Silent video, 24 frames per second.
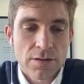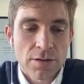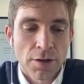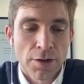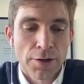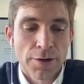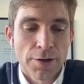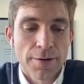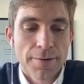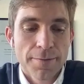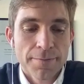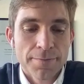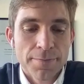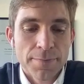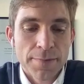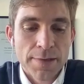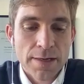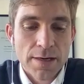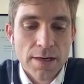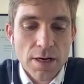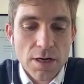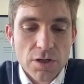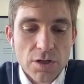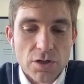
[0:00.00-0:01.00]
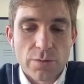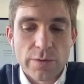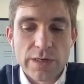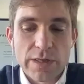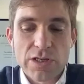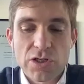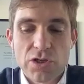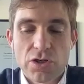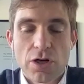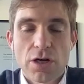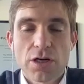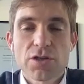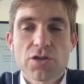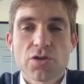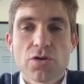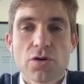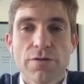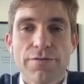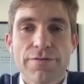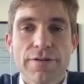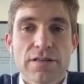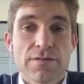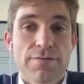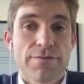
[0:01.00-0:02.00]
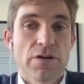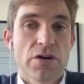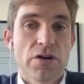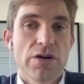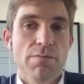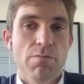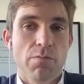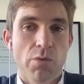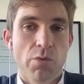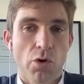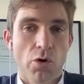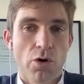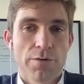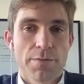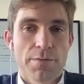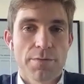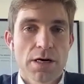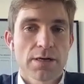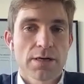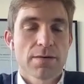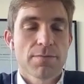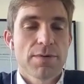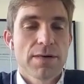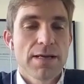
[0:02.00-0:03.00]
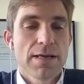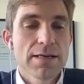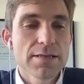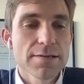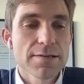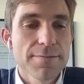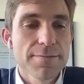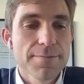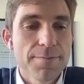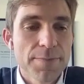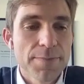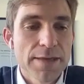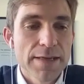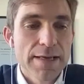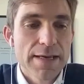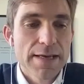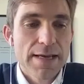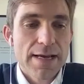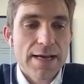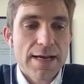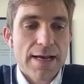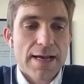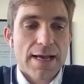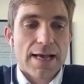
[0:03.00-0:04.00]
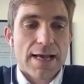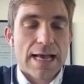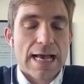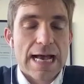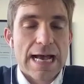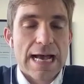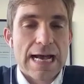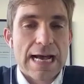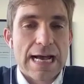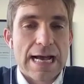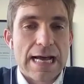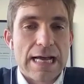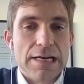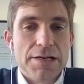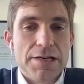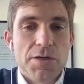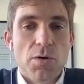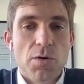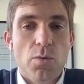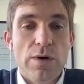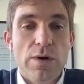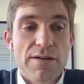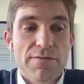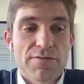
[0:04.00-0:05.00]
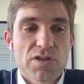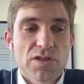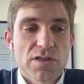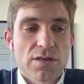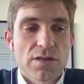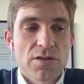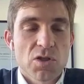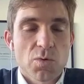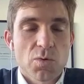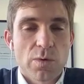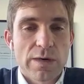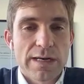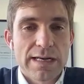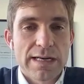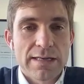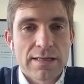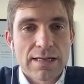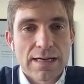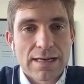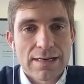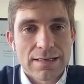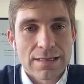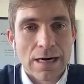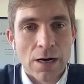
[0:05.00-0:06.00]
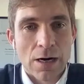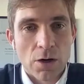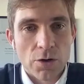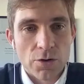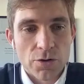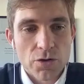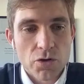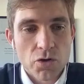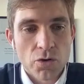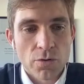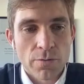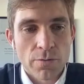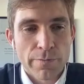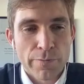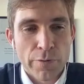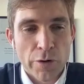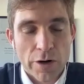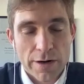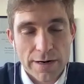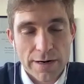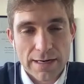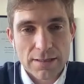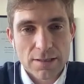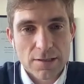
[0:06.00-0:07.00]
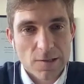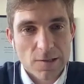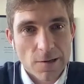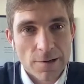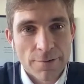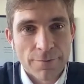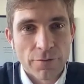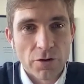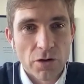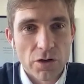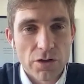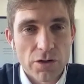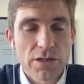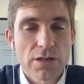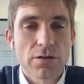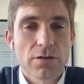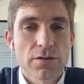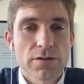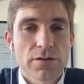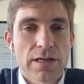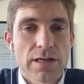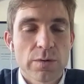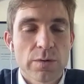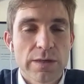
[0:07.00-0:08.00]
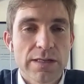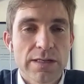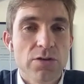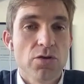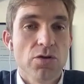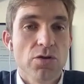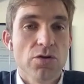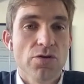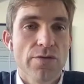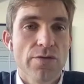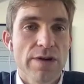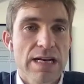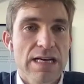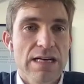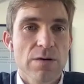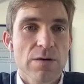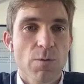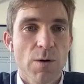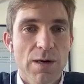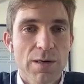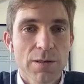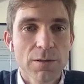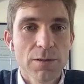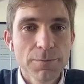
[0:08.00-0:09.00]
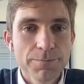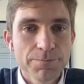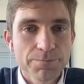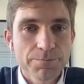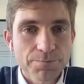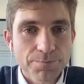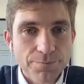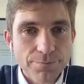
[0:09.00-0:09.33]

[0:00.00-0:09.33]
So we started off as a very broad marketplace, and we have since weaned that down to products and verticals that we do really well.